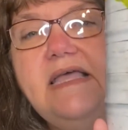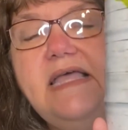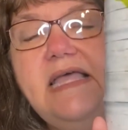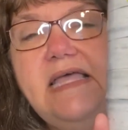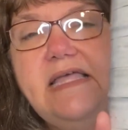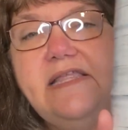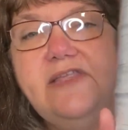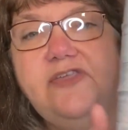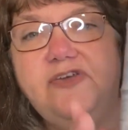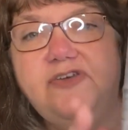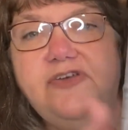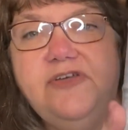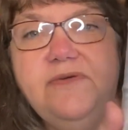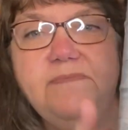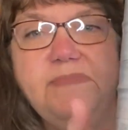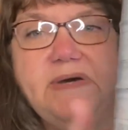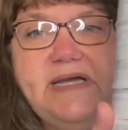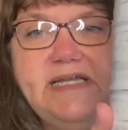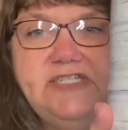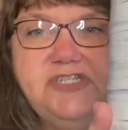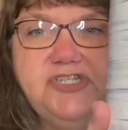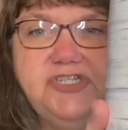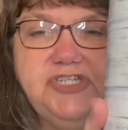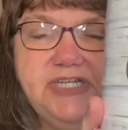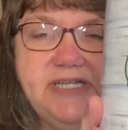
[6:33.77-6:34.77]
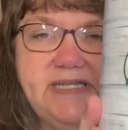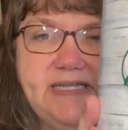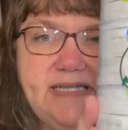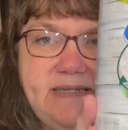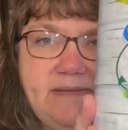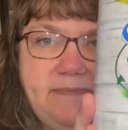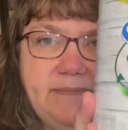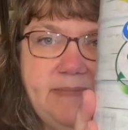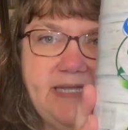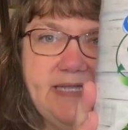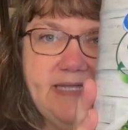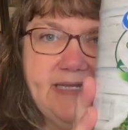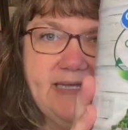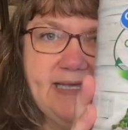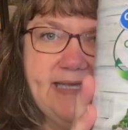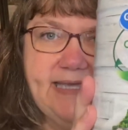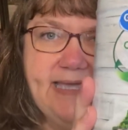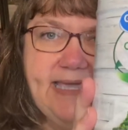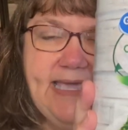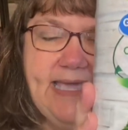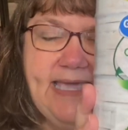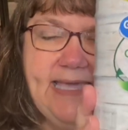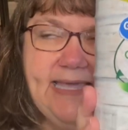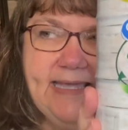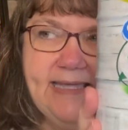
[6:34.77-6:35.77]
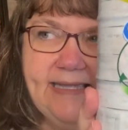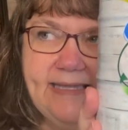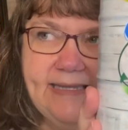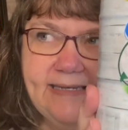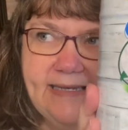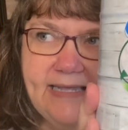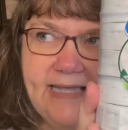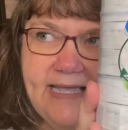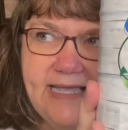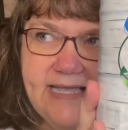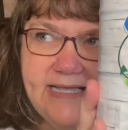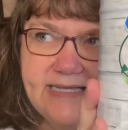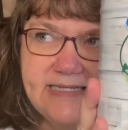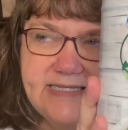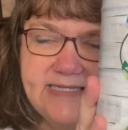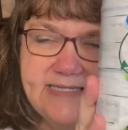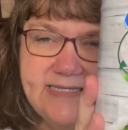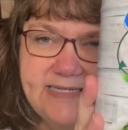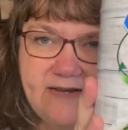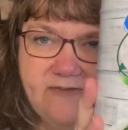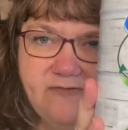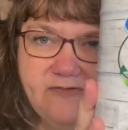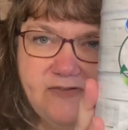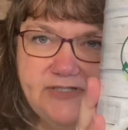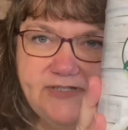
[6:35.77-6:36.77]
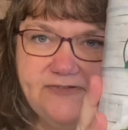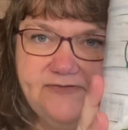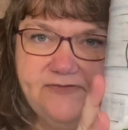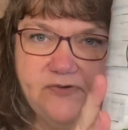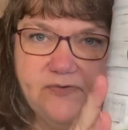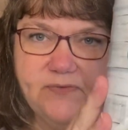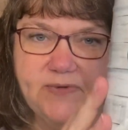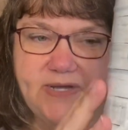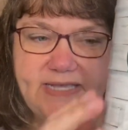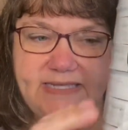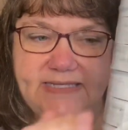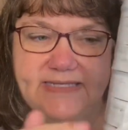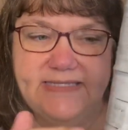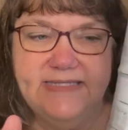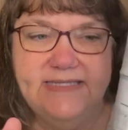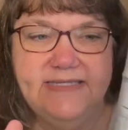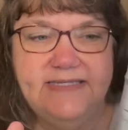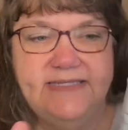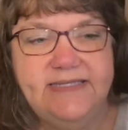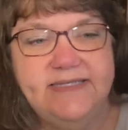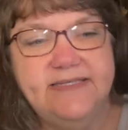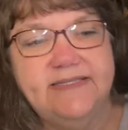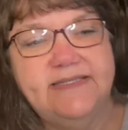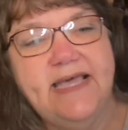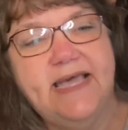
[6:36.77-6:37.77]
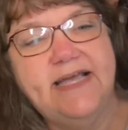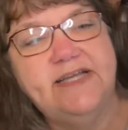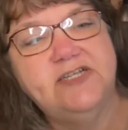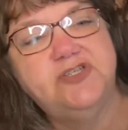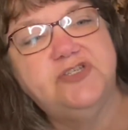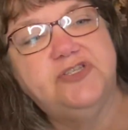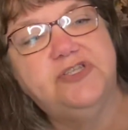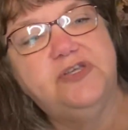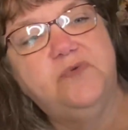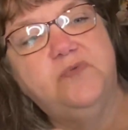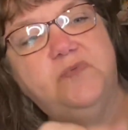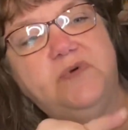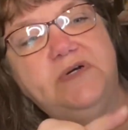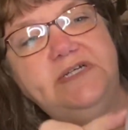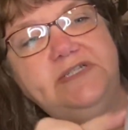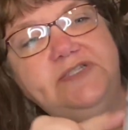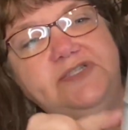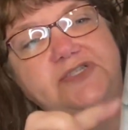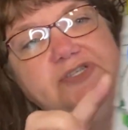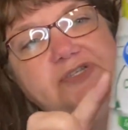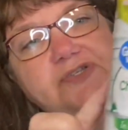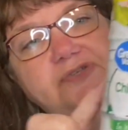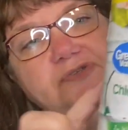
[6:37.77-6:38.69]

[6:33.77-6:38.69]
You can buy chicken in a can several different ways. This is actually 1, 2,